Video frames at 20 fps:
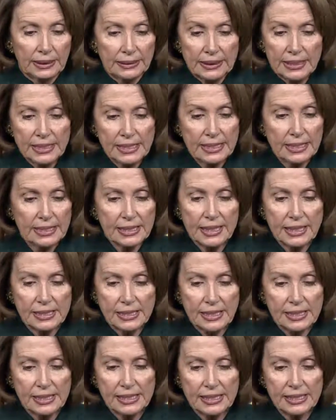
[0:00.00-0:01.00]

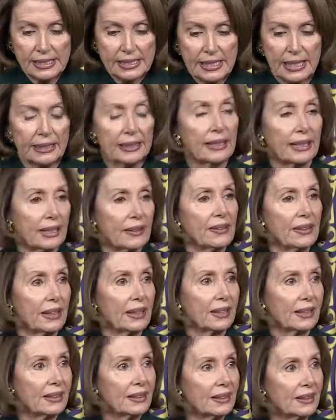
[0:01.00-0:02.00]
It's a stunning thing
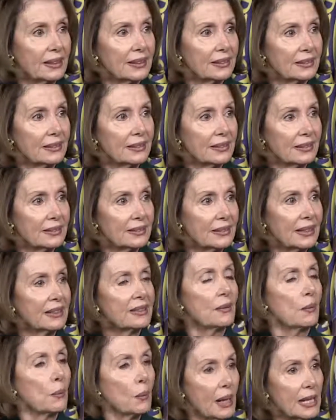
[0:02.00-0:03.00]
that
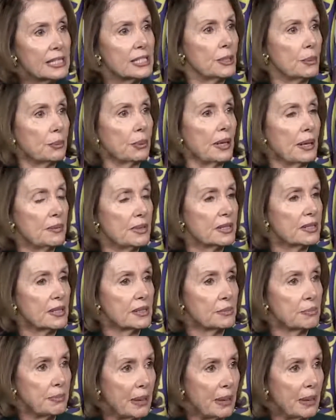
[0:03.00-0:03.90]
a white supremacist,